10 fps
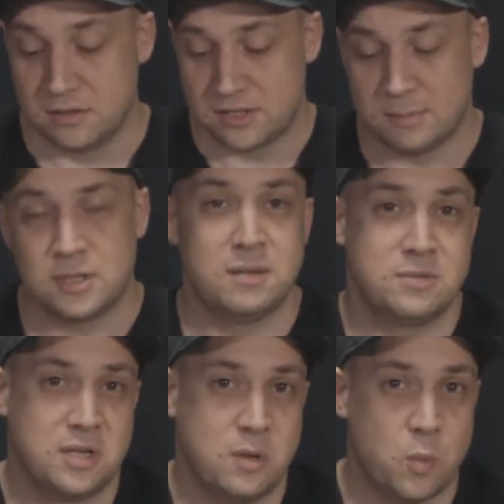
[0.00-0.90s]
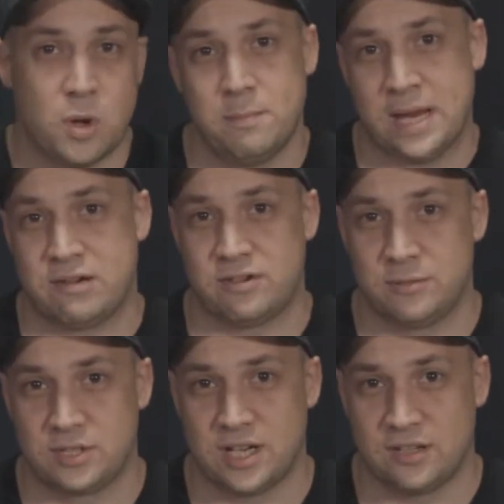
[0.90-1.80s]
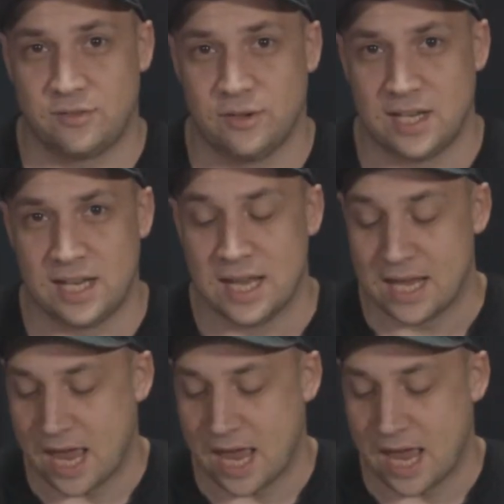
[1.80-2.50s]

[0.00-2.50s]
Sometimes only one battery will charge fully